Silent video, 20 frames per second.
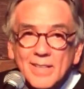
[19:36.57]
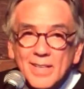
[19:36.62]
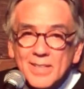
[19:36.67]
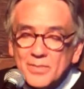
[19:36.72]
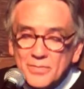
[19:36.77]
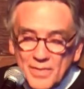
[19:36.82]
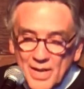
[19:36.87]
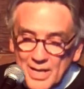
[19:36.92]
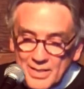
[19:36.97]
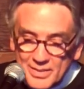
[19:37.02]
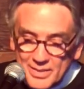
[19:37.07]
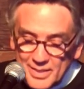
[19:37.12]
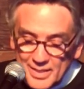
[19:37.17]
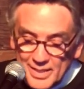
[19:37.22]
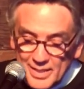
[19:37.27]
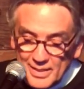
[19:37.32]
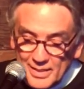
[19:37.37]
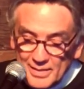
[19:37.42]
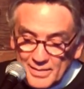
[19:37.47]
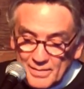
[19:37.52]
That's
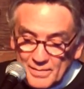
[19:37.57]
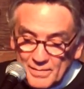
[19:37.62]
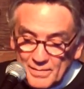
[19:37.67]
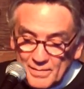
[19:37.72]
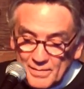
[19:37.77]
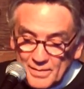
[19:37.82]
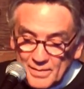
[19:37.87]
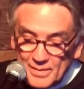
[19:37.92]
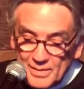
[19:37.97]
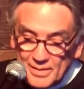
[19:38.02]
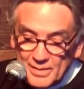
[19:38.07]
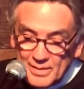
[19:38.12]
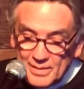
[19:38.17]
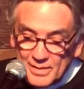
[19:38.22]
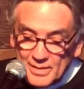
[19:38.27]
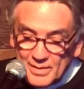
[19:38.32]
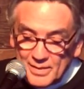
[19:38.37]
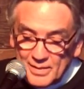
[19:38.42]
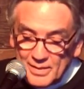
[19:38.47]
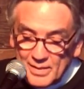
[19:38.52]
fascinating.
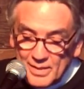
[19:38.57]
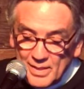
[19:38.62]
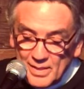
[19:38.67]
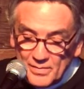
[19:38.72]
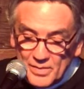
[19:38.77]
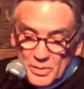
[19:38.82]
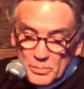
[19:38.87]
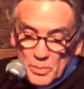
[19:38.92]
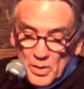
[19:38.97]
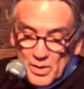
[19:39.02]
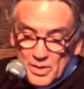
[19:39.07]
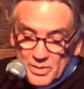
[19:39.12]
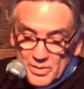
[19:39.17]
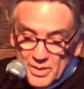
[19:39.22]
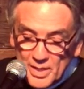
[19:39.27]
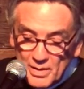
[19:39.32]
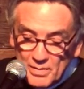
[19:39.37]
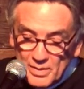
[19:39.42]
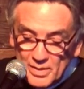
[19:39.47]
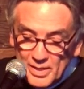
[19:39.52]
This part is
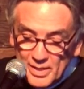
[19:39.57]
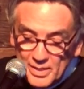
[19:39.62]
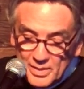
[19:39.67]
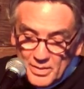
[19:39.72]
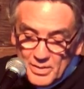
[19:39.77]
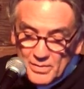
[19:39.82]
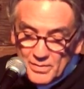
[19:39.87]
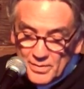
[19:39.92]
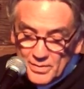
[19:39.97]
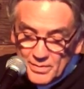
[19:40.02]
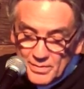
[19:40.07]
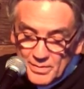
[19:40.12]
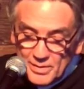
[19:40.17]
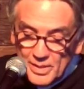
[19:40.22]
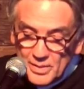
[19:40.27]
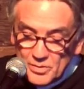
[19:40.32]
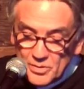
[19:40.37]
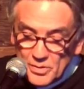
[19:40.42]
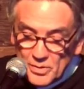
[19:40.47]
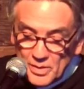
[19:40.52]
not in your
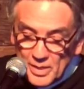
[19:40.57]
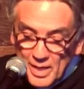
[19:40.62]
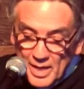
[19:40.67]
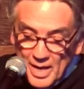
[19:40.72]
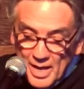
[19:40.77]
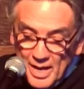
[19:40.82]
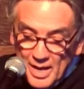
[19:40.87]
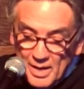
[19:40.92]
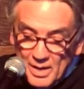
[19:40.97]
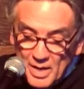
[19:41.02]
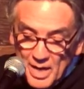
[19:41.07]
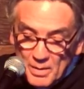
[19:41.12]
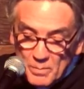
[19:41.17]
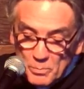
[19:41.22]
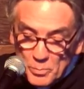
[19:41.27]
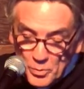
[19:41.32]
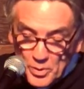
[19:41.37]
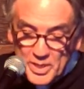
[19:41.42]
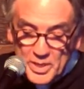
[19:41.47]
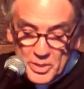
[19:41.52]
insert.
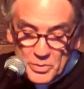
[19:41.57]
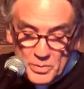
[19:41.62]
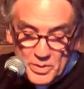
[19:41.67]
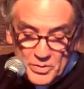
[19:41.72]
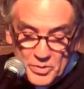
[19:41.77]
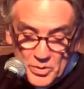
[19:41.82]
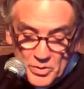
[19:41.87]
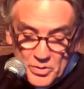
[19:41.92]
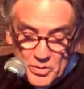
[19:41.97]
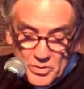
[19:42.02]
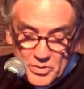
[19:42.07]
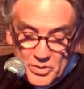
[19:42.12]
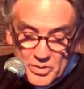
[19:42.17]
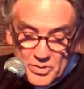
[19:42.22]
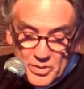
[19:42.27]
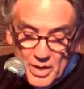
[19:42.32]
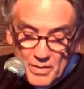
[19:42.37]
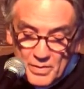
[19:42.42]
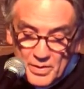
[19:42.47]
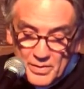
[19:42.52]
British researchers
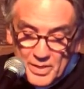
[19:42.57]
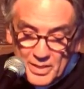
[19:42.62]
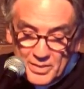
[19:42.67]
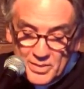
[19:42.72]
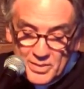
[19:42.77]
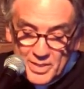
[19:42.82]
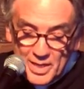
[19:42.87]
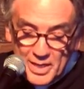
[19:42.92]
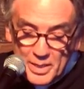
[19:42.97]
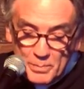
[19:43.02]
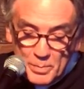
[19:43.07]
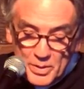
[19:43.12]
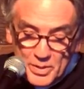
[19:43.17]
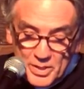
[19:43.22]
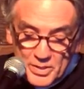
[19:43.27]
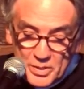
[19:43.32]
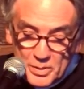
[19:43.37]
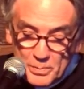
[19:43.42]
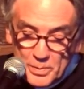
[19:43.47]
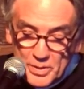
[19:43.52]
discovered that study
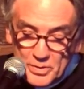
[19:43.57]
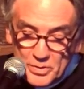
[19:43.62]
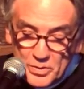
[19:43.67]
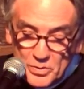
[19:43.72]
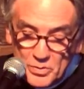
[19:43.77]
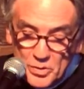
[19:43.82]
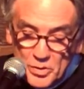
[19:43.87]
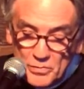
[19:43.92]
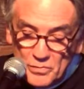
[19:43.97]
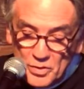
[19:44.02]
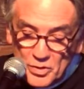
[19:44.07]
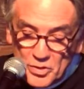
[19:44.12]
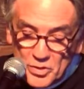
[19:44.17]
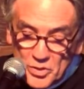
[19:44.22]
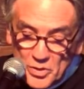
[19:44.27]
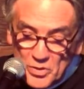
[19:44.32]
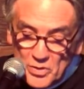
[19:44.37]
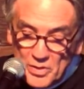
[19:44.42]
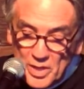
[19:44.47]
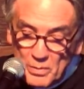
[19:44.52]
participants who knew for
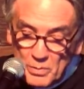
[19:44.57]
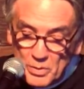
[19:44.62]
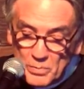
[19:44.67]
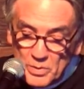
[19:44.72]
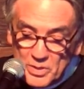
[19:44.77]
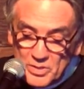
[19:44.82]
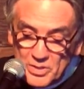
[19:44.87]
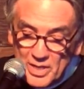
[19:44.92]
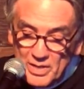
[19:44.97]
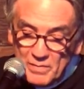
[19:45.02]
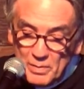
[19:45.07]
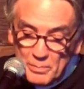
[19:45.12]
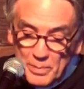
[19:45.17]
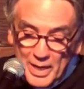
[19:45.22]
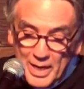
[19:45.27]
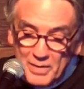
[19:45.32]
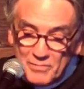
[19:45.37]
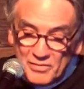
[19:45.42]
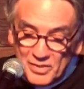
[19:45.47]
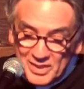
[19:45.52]
sure they would receive a
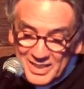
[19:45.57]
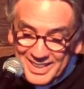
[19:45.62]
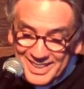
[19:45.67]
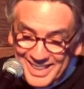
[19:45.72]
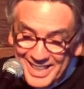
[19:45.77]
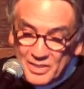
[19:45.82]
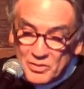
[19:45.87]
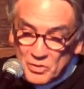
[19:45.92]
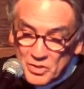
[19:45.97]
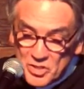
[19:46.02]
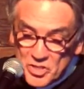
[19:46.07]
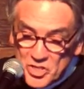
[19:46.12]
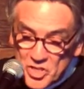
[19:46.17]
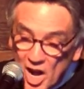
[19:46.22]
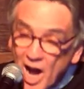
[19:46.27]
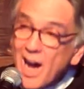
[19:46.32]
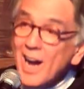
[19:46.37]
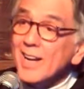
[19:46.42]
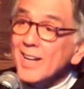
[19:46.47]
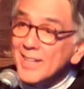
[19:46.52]
painful electric
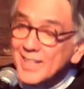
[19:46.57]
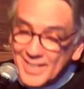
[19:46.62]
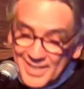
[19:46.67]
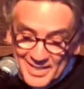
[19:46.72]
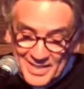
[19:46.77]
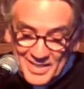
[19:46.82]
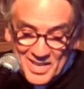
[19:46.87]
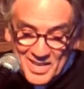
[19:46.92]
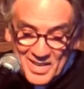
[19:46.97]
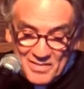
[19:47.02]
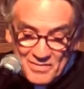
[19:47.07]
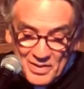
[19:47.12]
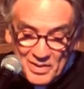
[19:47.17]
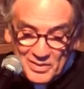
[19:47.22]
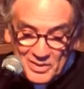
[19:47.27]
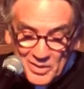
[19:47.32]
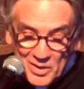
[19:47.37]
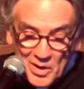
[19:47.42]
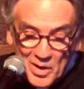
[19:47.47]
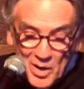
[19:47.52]
shock
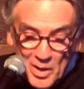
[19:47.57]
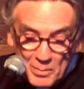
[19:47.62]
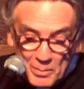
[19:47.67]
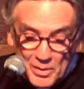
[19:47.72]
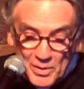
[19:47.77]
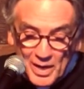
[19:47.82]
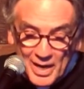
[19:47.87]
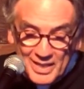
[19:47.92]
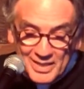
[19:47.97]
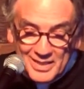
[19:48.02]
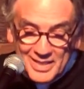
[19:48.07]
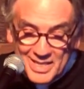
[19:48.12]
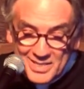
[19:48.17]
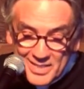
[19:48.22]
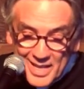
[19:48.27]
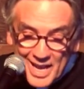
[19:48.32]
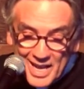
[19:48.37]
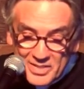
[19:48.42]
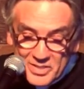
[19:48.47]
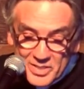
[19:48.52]
felt calmer and
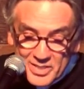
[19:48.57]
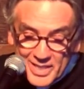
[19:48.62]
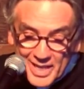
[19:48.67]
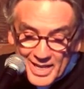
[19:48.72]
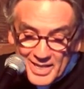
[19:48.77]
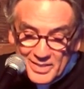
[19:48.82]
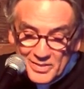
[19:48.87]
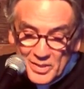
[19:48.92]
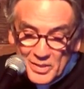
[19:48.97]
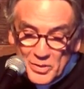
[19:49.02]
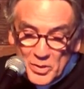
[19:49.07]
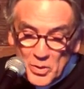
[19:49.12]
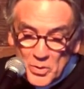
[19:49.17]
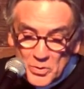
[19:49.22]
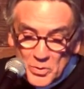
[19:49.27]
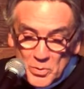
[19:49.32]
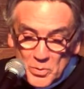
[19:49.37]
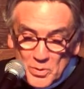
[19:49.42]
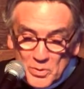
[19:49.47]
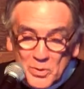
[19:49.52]
less agitated than
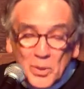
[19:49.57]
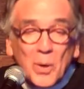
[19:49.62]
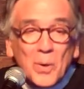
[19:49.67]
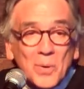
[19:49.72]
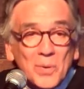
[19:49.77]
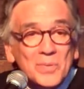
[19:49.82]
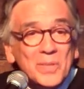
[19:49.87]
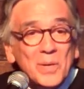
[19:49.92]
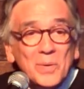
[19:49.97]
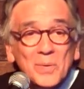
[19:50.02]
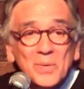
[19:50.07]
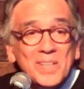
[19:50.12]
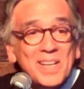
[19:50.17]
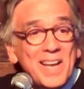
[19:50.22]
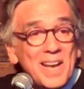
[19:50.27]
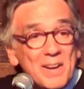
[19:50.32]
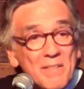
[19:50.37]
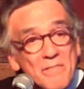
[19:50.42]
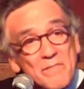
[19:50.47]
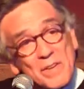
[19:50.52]
those who were told they only
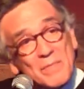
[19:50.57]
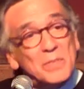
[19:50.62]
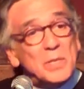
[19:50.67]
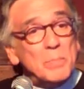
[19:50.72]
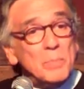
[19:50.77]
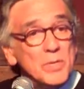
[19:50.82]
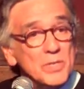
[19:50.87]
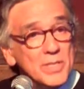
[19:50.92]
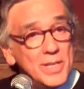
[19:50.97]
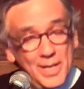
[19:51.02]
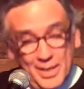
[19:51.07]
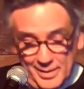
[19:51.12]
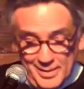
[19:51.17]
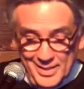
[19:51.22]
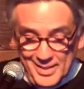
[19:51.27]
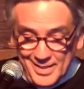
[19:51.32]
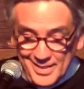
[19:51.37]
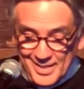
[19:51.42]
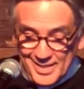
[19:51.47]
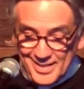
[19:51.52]
had a 50%
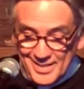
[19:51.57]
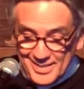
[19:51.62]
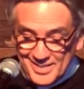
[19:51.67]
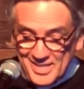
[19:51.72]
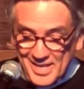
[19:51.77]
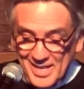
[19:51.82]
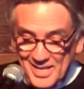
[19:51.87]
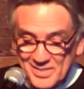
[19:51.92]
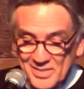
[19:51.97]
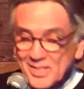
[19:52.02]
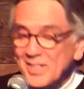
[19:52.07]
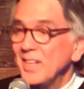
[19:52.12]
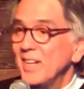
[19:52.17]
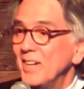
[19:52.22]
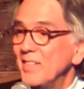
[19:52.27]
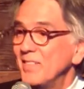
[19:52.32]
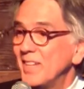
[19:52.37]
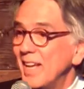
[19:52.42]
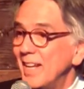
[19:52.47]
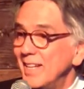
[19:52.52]
chance
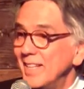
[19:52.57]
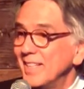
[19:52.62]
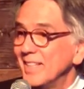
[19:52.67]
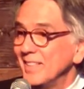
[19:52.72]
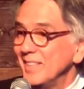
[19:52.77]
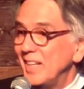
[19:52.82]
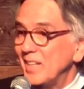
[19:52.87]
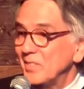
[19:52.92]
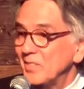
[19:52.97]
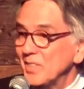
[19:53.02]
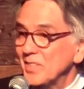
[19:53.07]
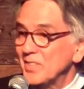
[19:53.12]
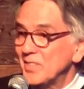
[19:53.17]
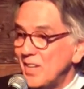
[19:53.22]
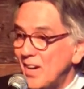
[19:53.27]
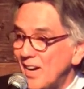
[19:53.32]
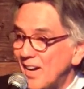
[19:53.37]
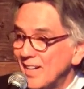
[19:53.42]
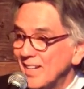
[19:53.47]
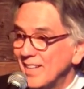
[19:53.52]
of getting electric
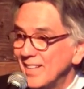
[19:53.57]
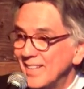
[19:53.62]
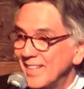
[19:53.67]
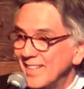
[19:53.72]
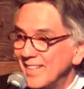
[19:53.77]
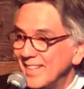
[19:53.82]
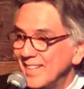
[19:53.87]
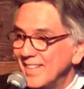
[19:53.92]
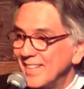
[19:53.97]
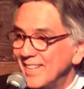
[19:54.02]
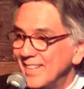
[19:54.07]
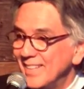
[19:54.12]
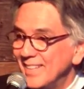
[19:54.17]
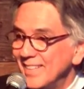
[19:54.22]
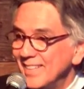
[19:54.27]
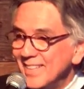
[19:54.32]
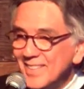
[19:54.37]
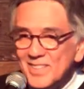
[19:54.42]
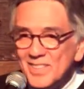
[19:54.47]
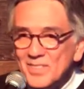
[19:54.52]
shock.
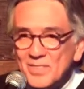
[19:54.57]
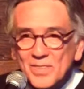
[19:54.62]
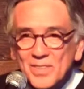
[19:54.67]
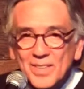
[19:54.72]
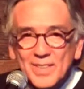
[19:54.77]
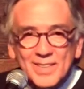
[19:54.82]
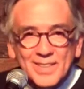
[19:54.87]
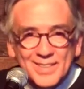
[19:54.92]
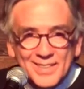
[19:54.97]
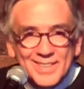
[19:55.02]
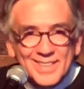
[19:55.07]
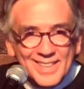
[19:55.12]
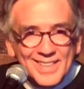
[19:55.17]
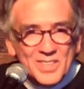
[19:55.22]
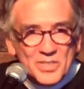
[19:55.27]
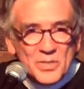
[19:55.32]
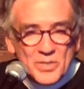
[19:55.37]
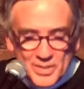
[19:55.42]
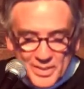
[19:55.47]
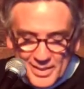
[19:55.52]
This is really
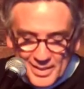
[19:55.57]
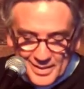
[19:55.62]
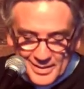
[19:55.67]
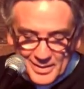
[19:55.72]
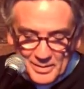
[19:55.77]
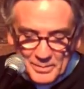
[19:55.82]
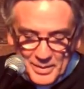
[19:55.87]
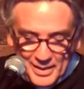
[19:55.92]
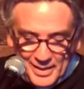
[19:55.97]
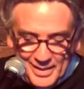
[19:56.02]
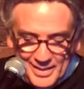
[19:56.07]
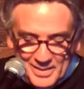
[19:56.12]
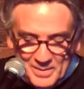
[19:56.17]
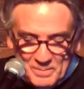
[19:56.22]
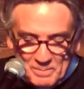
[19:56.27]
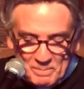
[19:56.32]
interesting to me.